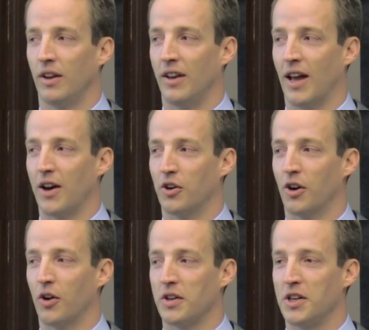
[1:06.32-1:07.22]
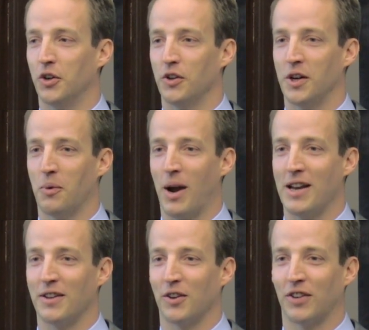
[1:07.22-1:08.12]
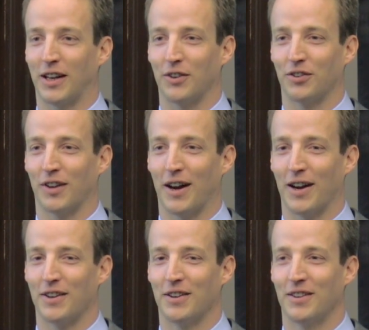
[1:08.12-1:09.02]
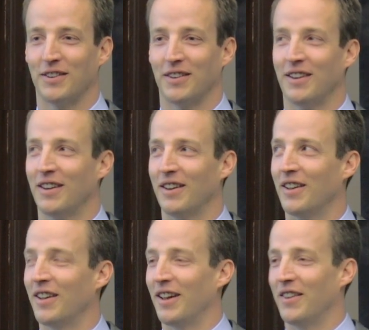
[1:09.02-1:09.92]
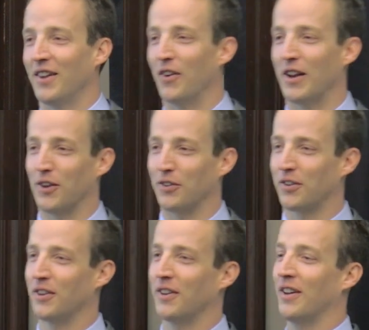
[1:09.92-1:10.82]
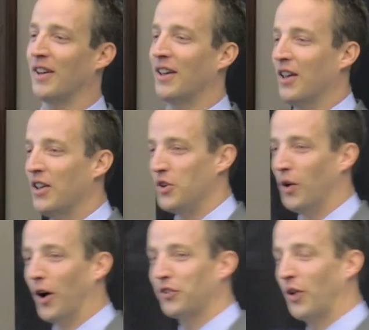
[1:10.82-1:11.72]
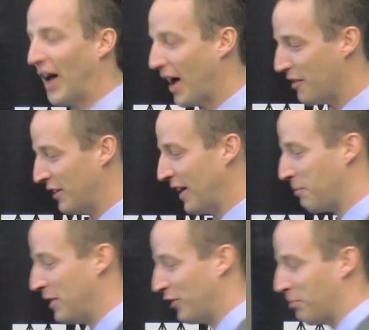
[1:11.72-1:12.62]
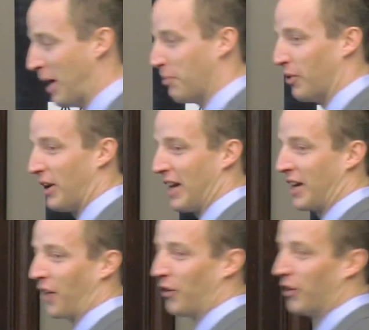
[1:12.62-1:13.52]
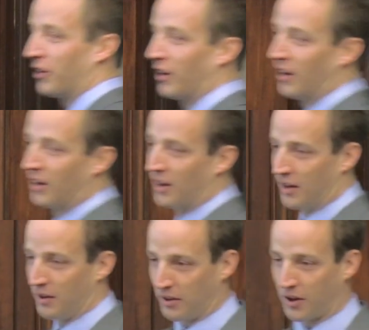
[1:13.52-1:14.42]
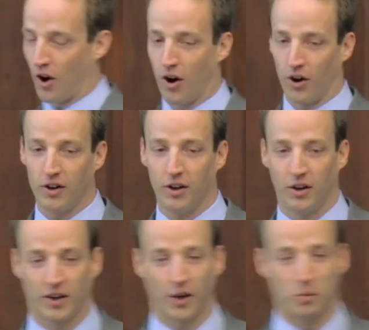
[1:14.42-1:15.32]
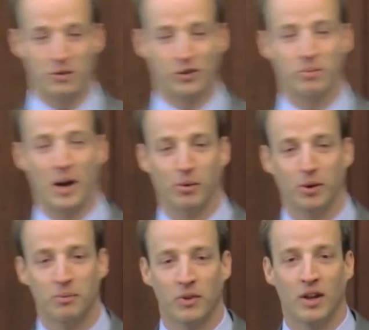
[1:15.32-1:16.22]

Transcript: And now you're all eagerly awaiting the second slide. There it is. You also have in that piece of paper a colored card, colored piece of paper.